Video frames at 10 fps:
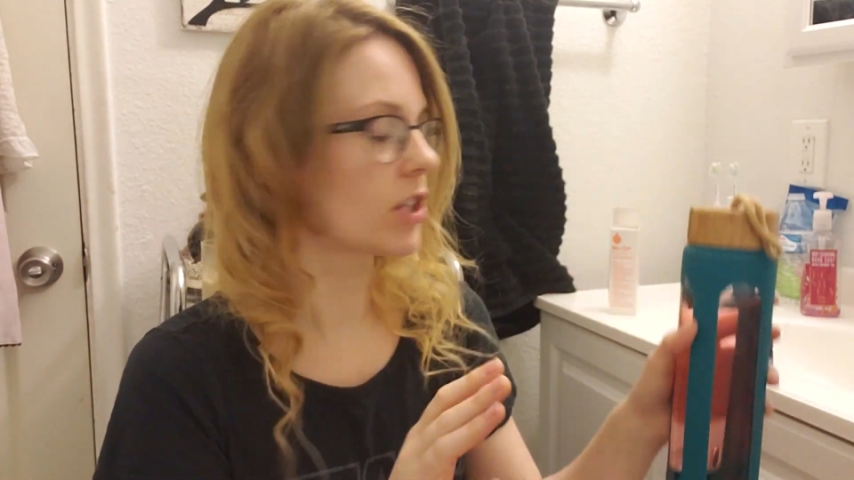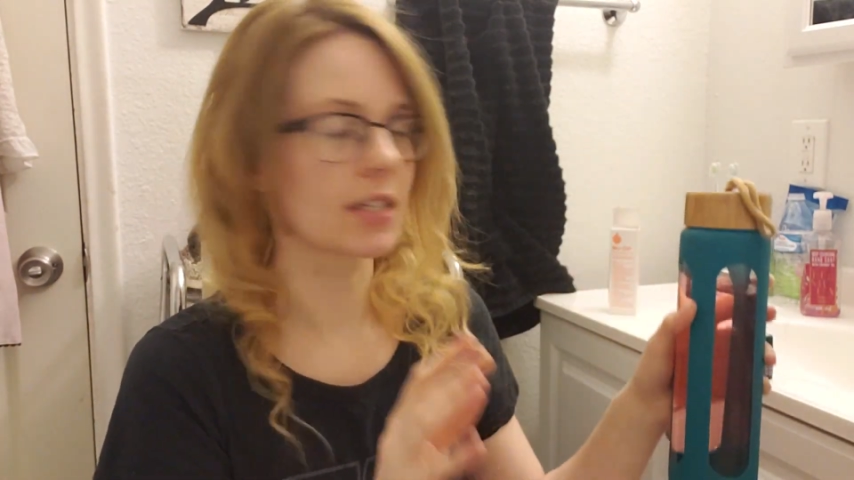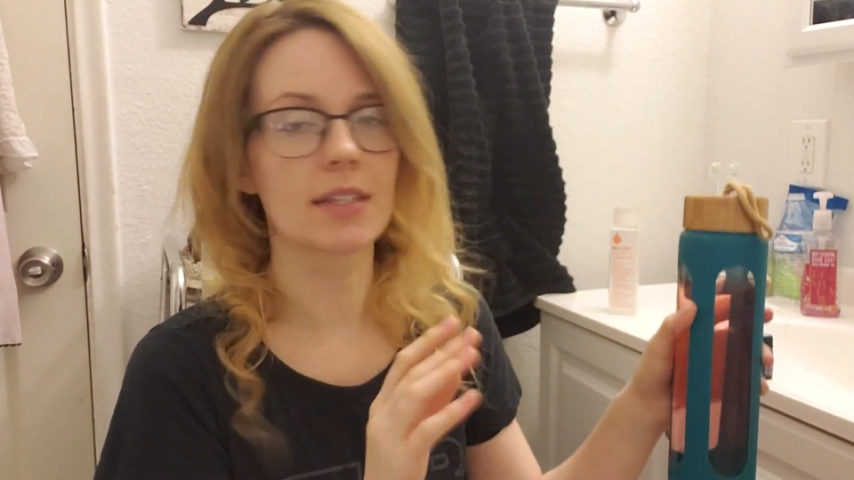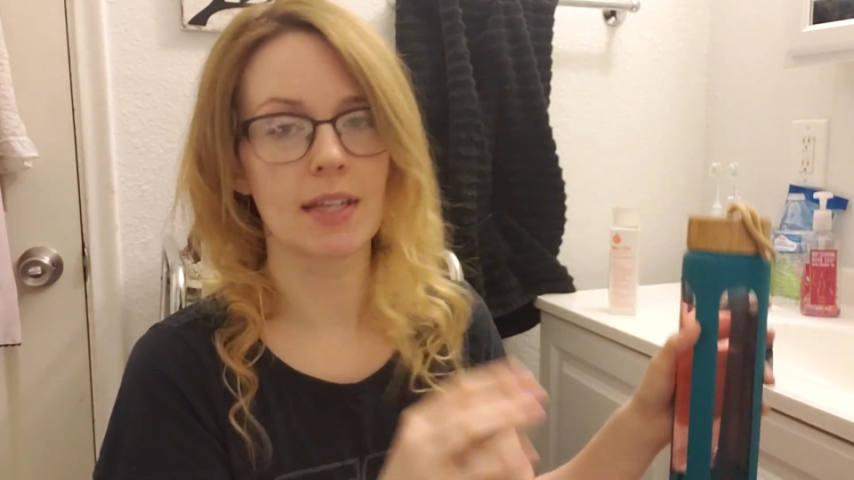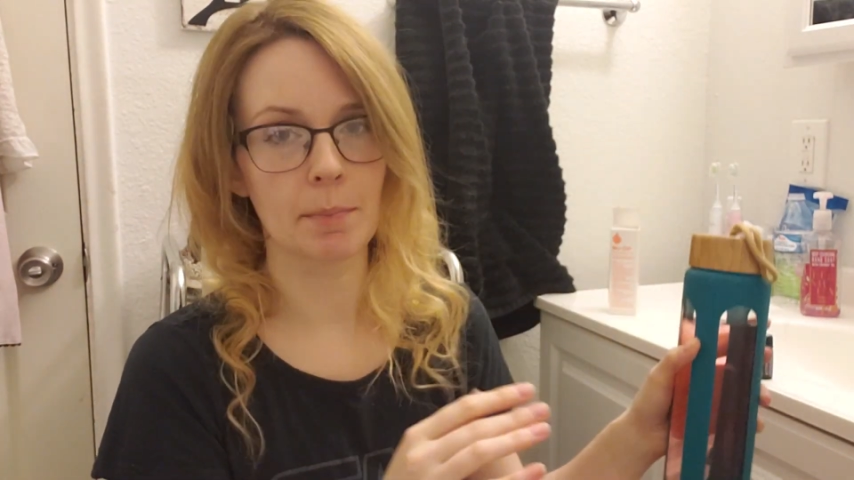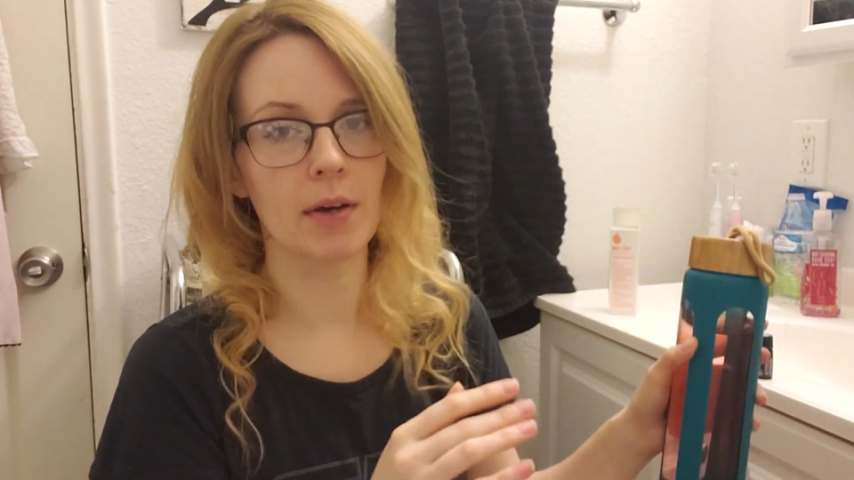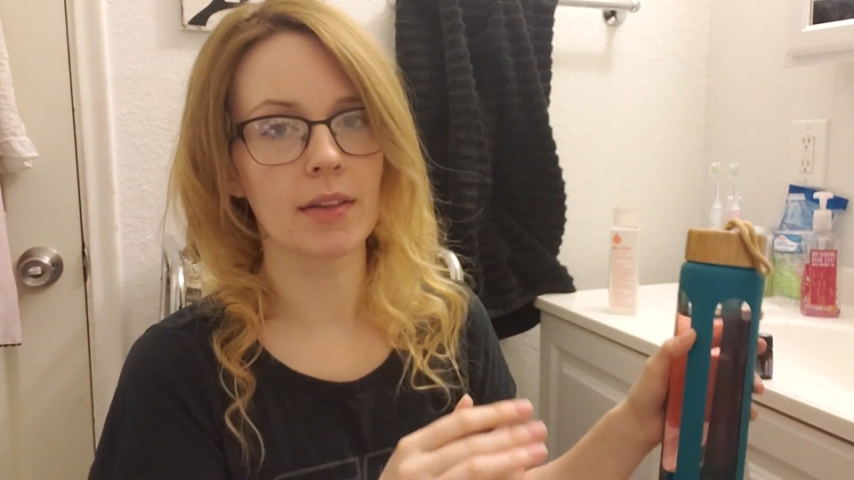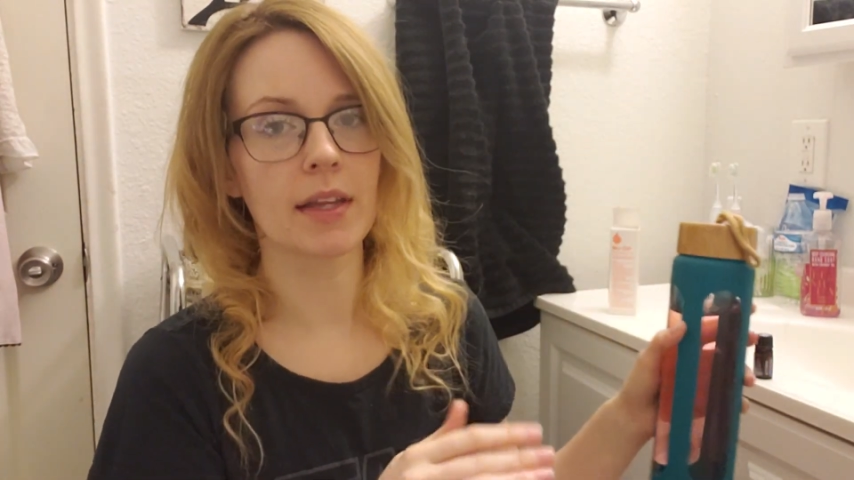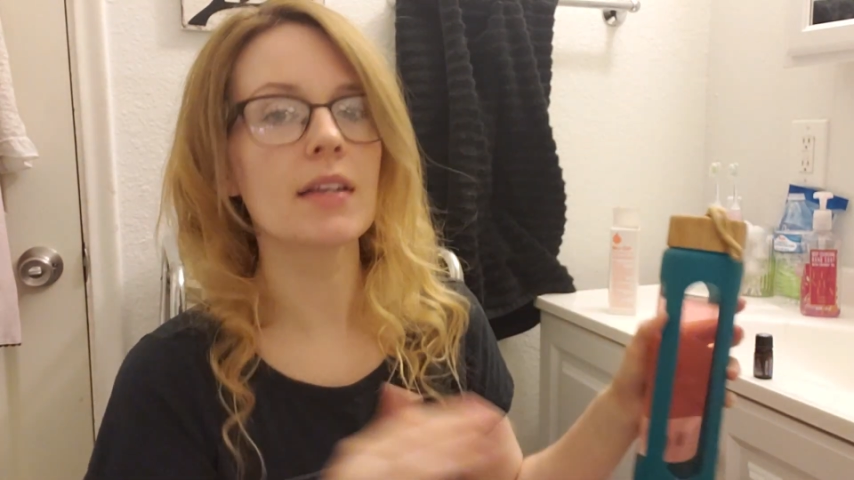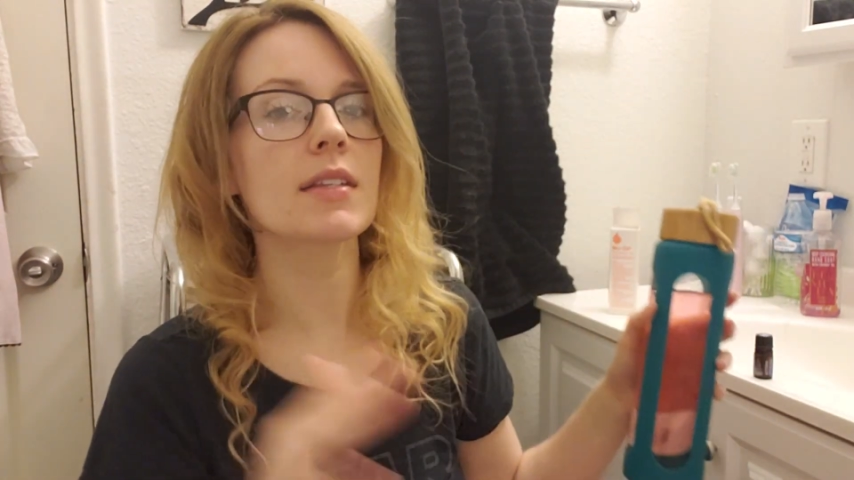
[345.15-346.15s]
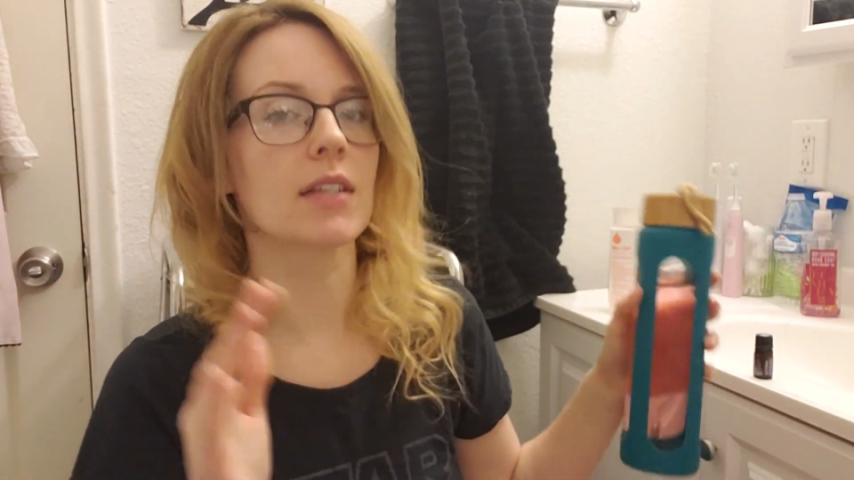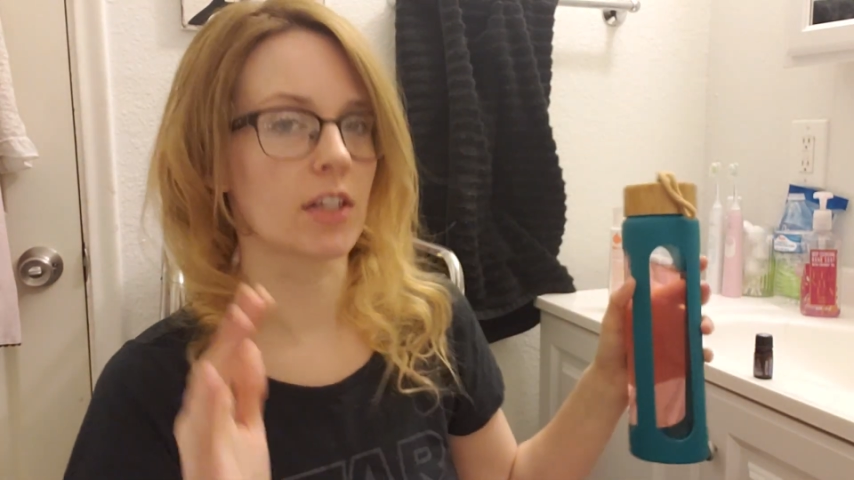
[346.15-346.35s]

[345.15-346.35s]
Just sip on this